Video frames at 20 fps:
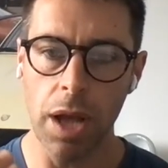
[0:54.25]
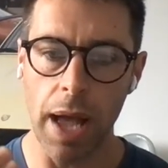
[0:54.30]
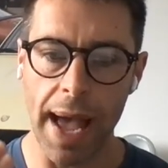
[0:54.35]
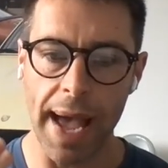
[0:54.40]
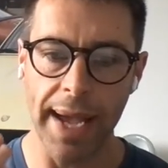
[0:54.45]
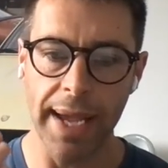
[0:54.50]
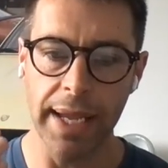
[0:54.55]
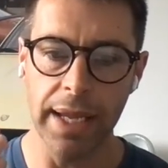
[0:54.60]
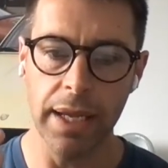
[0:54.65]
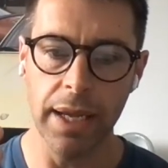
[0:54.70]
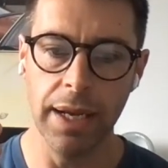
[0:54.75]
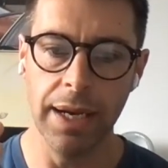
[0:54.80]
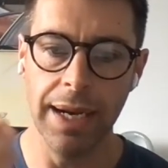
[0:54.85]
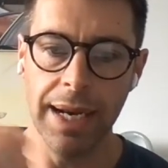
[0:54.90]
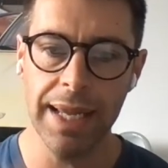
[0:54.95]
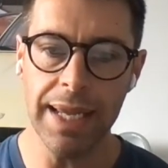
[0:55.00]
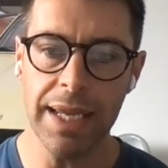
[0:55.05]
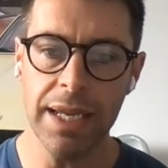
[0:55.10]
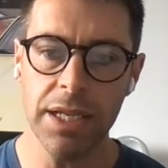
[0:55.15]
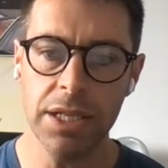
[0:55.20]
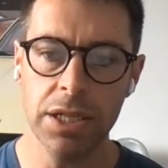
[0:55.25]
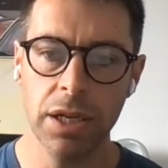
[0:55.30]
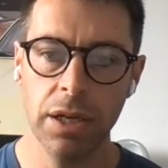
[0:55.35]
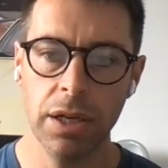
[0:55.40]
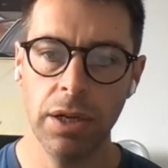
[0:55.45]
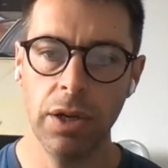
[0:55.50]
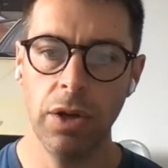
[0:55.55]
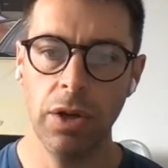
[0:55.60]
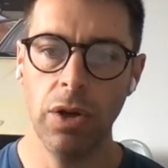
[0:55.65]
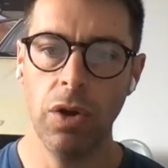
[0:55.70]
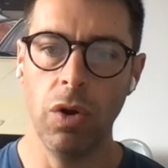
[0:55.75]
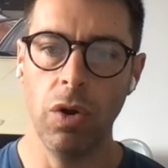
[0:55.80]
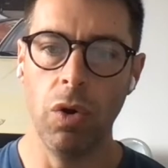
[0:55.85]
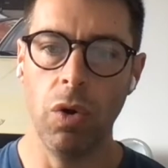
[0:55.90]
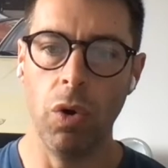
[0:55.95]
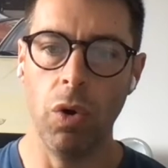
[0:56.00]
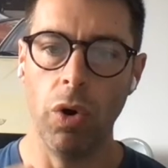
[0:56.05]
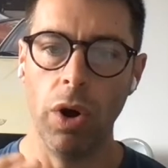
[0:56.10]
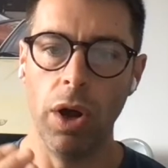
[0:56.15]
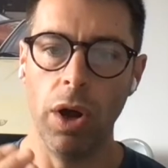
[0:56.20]
a lead
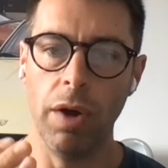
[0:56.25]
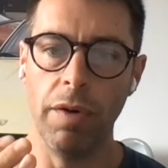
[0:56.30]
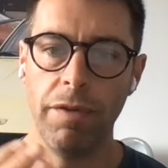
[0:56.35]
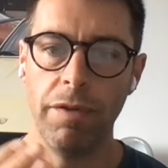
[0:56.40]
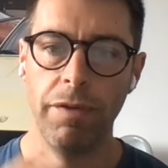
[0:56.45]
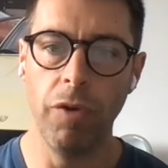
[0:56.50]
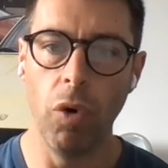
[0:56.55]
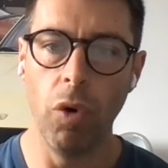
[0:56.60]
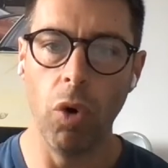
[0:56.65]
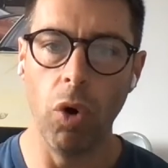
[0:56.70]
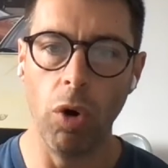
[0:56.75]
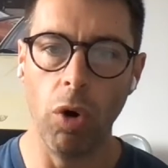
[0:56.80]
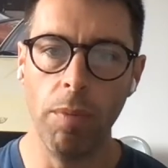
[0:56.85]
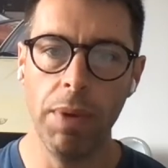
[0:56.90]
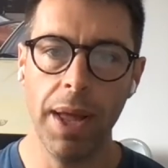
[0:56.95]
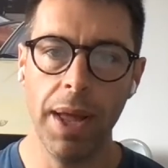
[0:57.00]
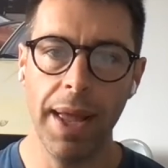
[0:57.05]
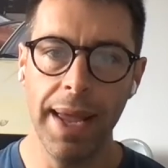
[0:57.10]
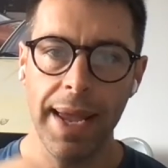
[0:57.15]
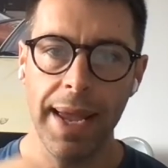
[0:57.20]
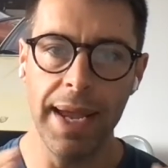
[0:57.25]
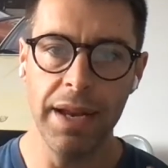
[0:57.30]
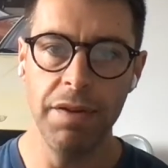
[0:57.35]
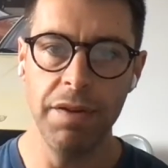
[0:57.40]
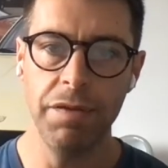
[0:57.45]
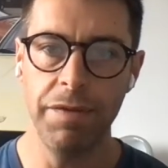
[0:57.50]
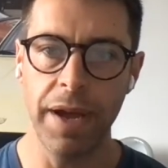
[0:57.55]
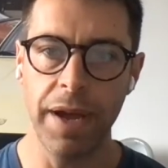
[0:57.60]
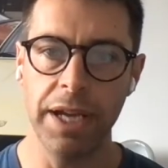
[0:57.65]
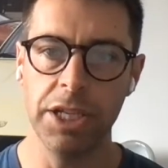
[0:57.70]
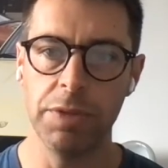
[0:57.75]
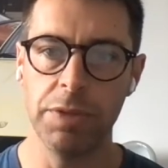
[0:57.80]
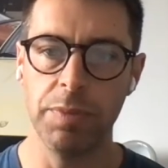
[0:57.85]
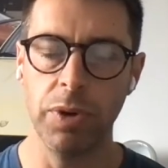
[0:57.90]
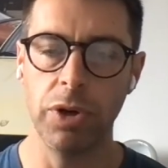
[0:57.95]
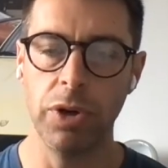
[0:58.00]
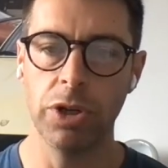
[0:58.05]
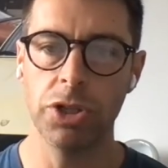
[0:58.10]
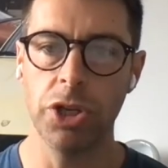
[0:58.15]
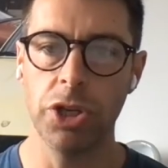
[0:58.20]
or a form in
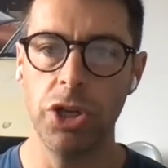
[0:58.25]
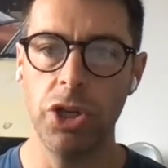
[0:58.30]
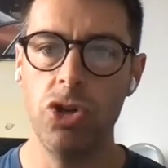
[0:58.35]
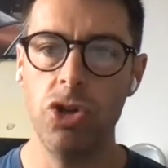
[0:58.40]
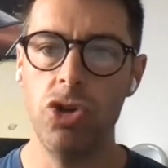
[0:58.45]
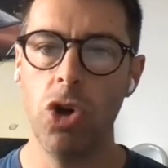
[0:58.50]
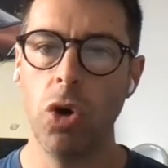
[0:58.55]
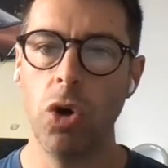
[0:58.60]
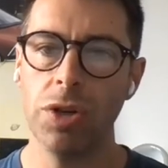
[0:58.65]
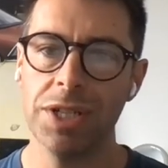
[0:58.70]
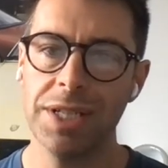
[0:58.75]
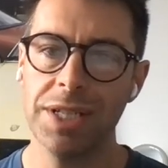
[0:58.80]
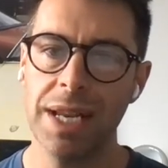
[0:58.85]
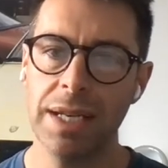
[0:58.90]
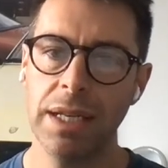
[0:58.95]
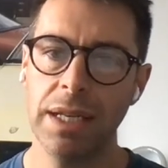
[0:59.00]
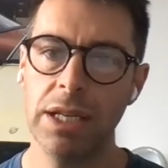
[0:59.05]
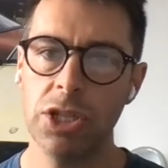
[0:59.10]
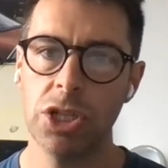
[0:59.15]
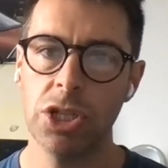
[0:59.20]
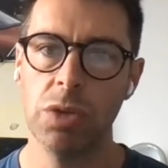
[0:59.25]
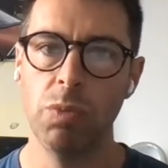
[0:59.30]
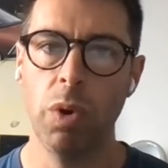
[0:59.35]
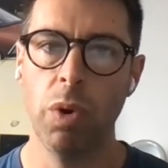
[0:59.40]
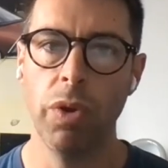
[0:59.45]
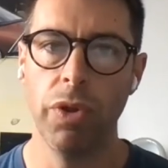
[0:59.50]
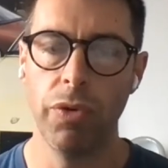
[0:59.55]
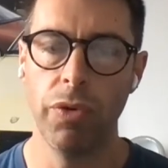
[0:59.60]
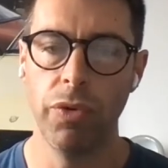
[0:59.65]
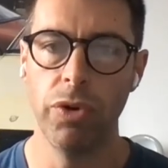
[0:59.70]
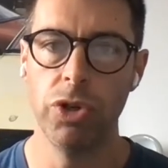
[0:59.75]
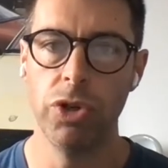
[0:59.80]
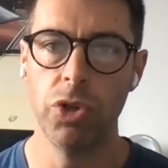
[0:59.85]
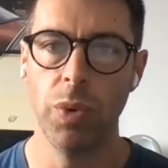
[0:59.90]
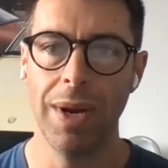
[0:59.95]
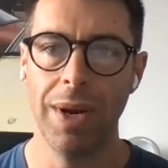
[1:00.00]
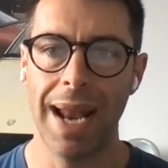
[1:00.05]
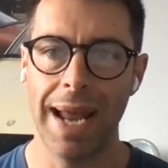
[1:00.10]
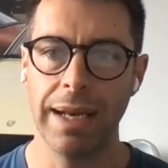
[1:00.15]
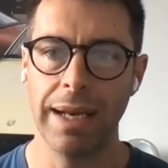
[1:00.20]
Facebook, so you're not sending someone through to
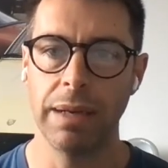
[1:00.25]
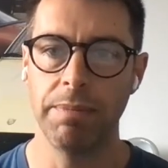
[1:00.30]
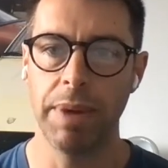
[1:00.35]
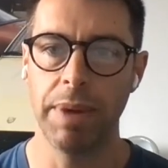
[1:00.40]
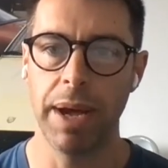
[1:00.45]
a landing